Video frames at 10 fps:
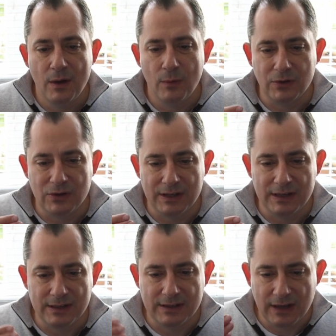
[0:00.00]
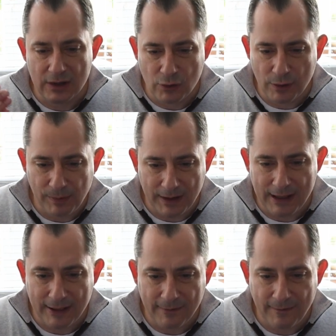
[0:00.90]
which is a triplet
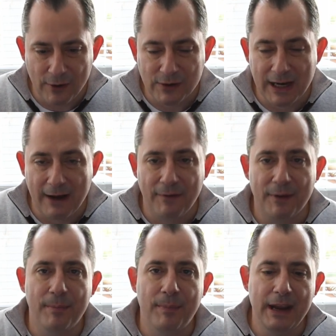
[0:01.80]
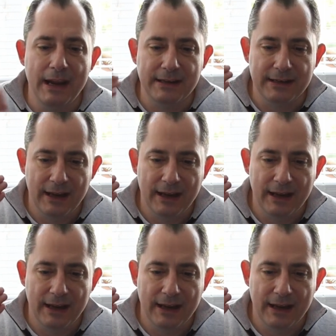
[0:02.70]
in the first half of the beat,